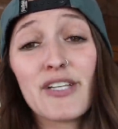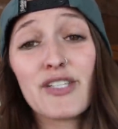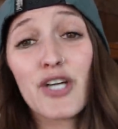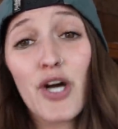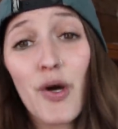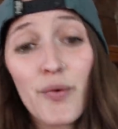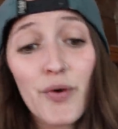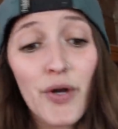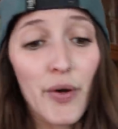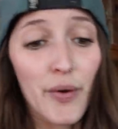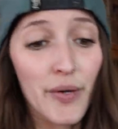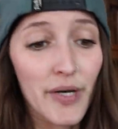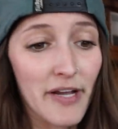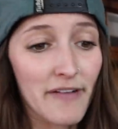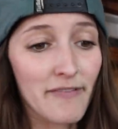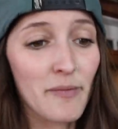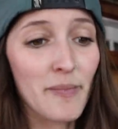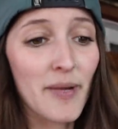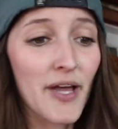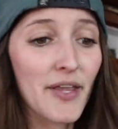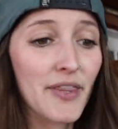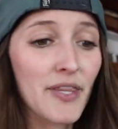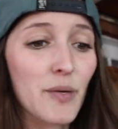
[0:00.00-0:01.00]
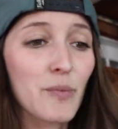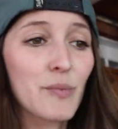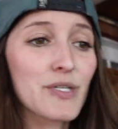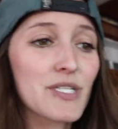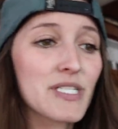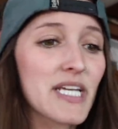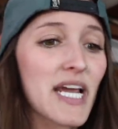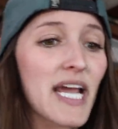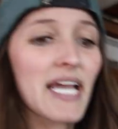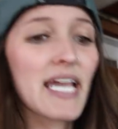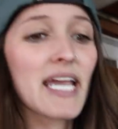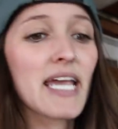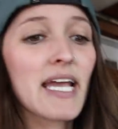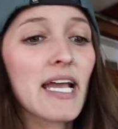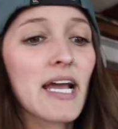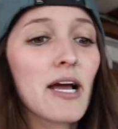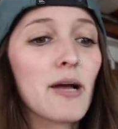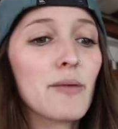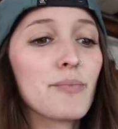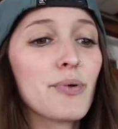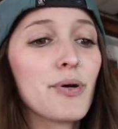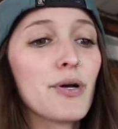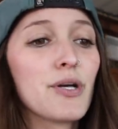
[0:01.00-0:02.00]
don't know enough about them was taking
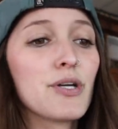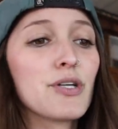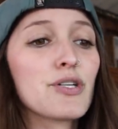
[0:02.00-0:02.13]
up